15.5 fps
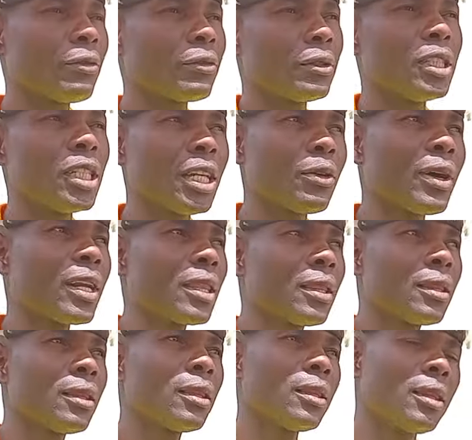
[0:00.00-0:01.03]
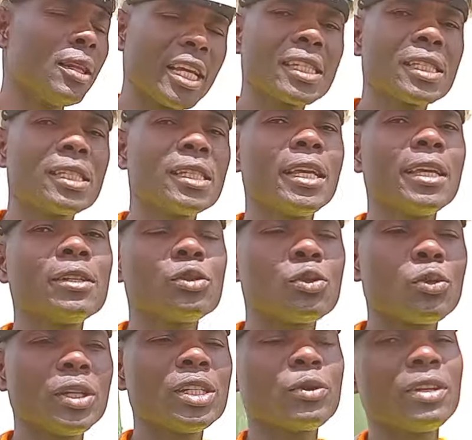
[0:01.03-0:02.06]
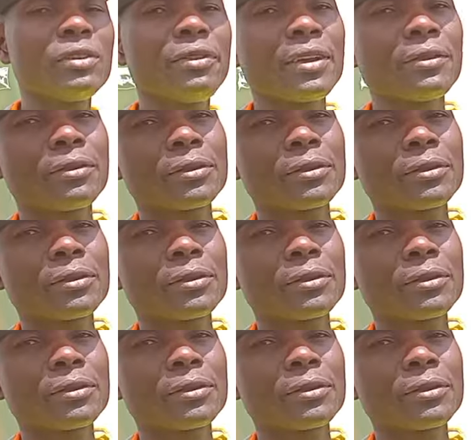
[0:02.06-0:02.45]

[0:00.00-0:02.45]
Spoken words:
January next year, 2025.